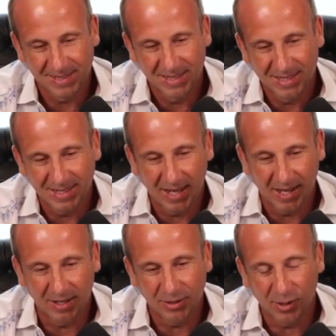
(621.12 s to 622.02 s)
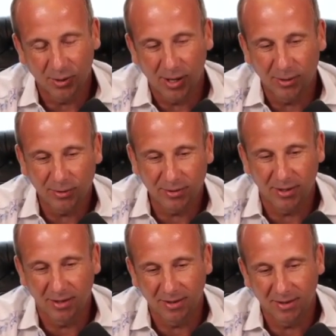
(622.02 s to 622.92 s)
Yeah, I looked
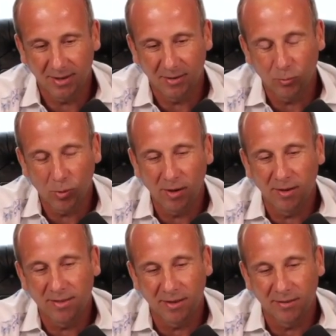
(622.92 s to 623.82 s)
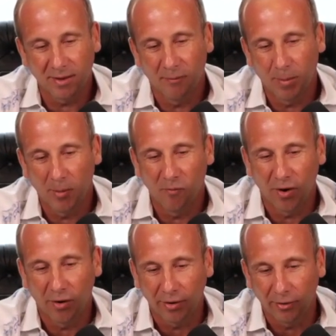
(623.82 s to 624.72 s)
at one of the things I've been
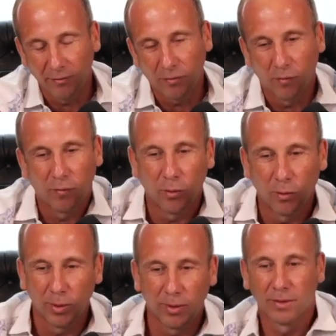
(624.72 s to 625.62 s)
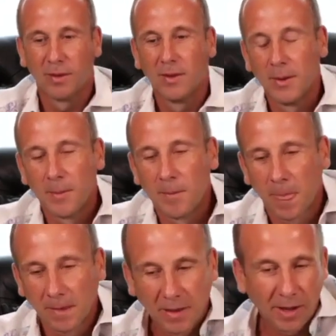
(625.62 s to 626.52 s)
very grateful for with
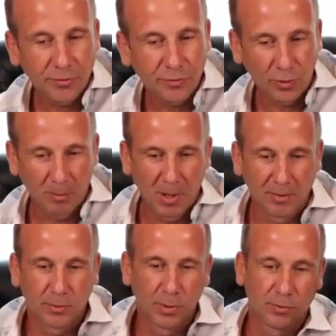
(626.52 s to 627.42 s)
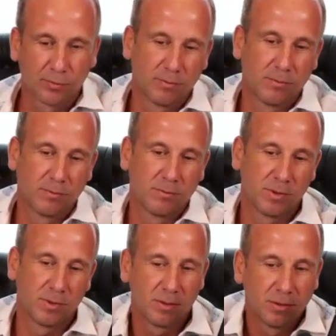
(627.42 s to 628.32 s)
the last few months with
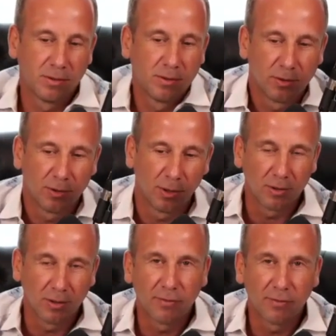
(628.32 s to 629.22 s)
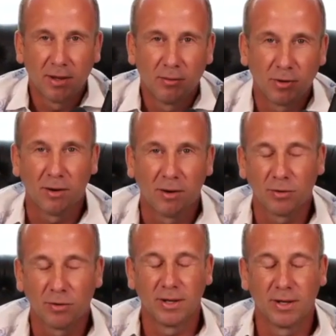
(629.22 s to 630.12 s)
living in
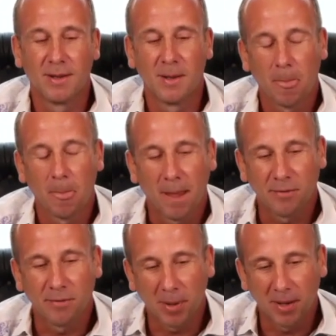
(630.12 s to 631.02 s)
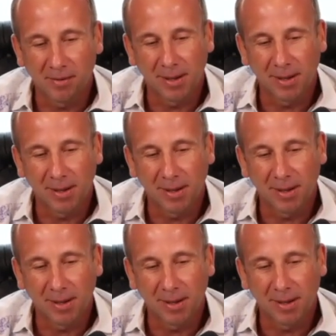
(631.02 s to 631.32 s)
recovery has been